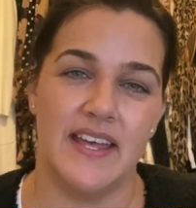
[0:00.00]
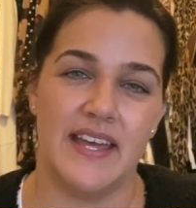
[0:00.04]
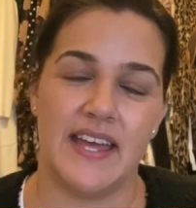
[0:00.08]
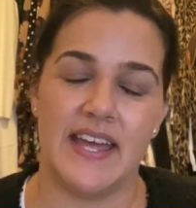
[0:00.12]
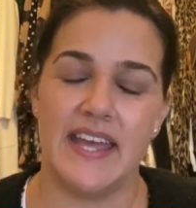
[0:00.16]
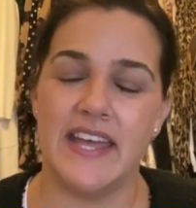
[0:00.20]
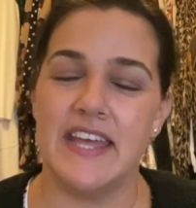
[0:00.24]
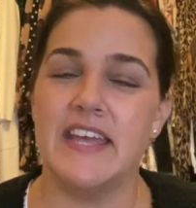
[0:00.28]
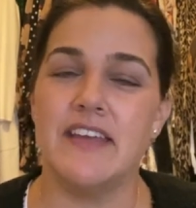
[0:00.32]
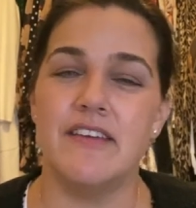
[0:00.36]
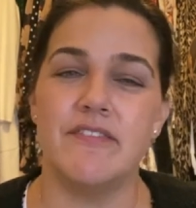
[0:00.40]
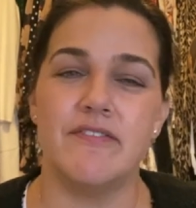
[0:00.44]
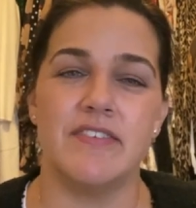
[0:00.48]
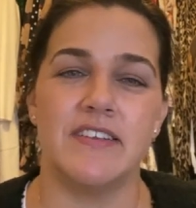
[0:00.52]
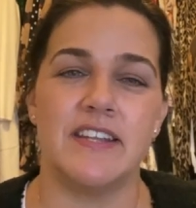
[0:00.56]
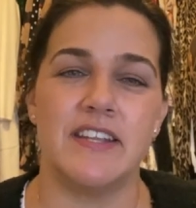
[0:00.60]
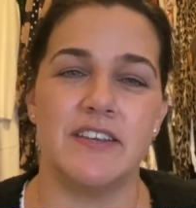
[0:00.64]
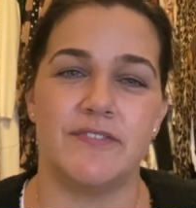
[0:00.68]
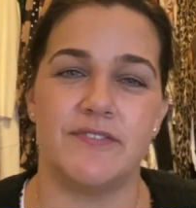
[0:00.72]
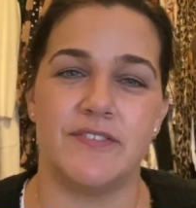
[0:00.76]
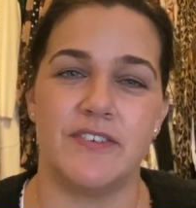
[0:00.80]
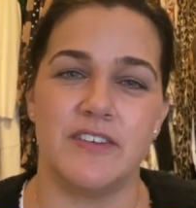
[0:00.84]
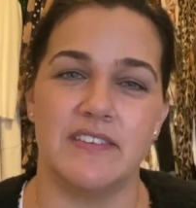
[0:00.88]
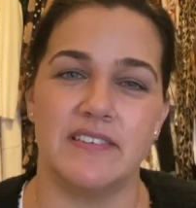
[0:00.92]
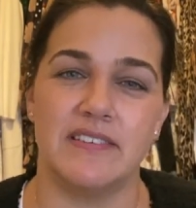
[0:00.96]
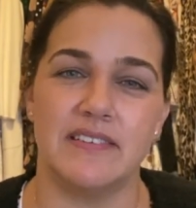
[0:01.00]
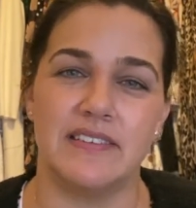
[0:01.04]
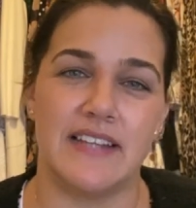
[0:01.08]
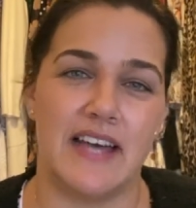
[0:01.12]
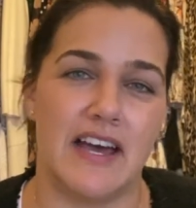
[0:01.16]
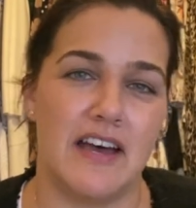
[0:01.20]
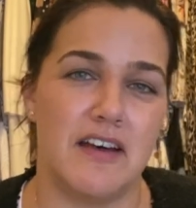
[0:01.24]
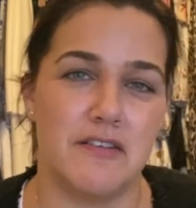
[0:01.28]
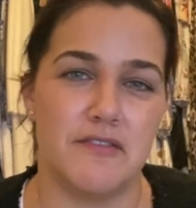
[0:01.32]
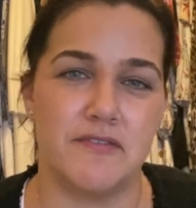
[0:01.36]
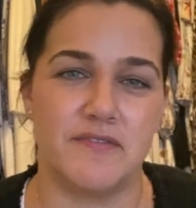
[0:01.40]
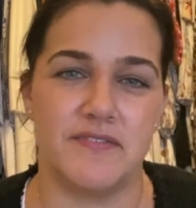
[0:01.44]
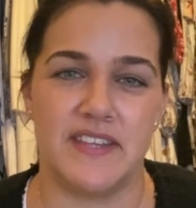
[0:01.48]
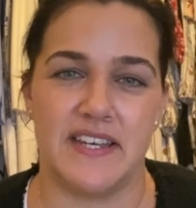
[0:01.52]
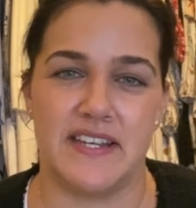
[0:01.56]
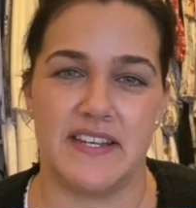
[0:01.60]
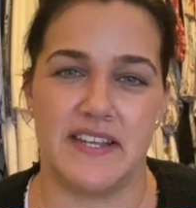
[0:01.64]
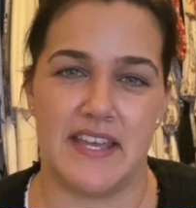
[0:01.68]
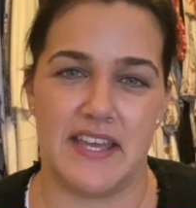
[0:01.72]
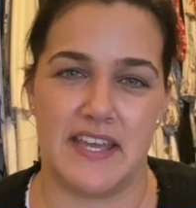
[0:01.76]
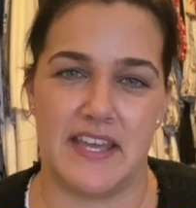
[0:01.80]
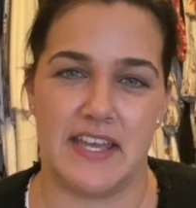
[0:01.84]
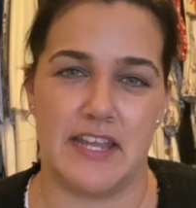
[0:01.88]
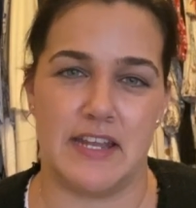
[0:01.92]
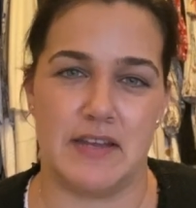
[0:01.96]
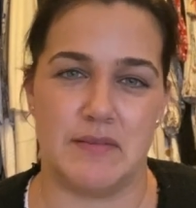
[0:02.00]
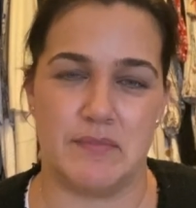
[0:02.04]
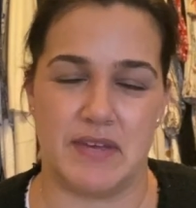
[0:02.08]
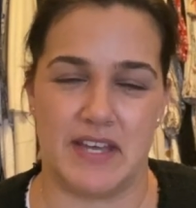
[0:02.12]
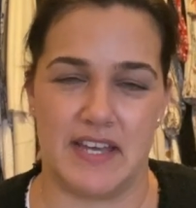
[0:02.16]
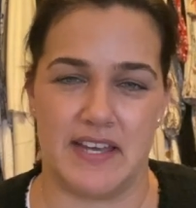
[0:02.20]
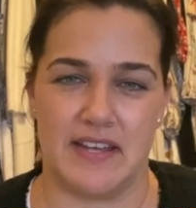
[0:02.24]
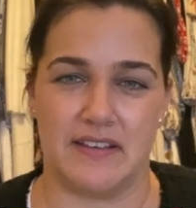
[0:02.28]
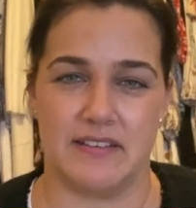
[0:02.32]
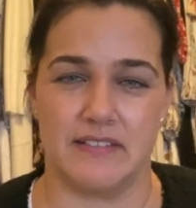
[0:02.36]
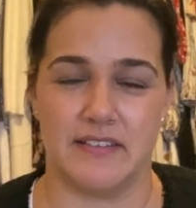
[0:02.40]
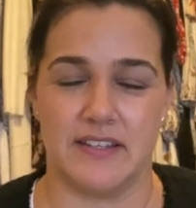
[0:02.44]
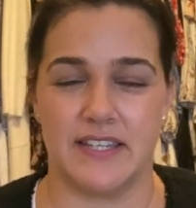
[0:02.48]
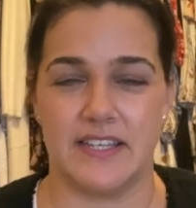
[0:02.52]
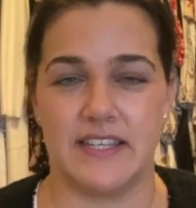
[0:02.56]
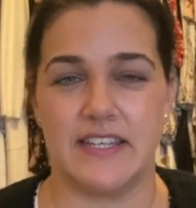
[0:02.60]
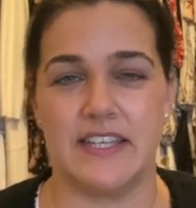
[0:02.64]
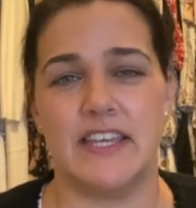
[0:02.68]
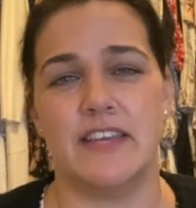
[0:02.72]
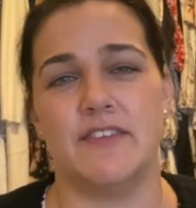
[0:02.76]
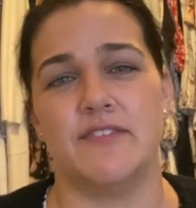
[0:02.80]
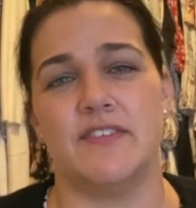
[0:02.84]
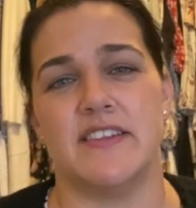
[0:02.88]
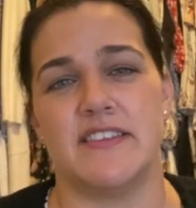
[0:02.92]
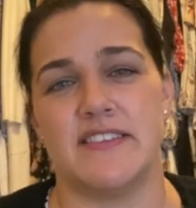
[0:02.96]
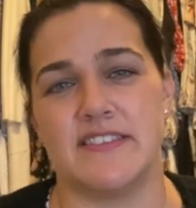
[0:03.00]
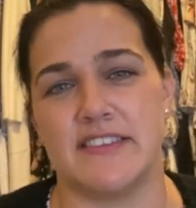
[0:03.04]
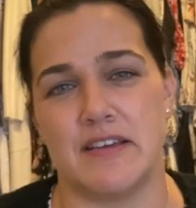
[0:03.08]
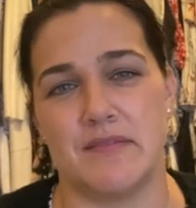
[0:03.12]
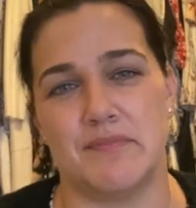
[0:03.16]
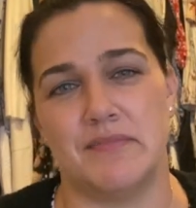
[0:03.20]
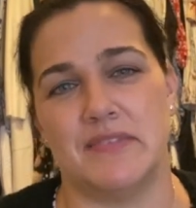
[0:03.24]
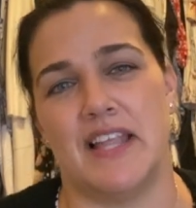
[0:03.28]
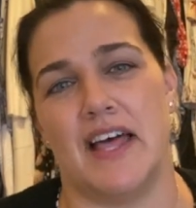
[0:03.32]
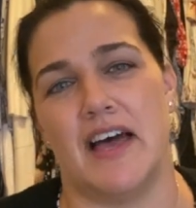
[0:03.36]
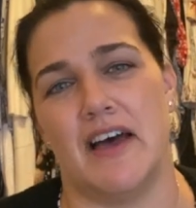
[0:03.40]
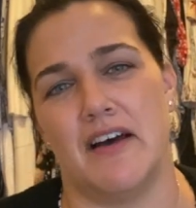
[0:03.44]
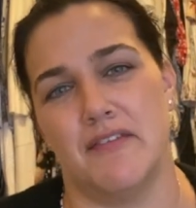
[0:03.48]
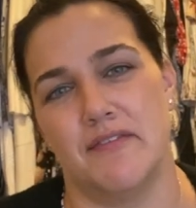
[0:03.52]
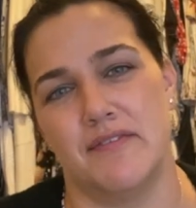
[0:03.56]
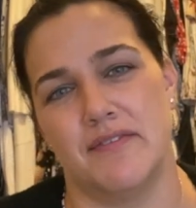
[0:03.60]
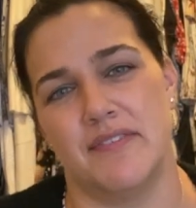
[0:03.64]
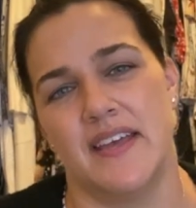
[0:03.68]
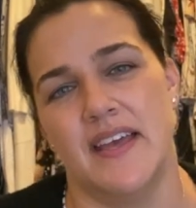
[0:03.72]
Even if you love that handbag, like give it some love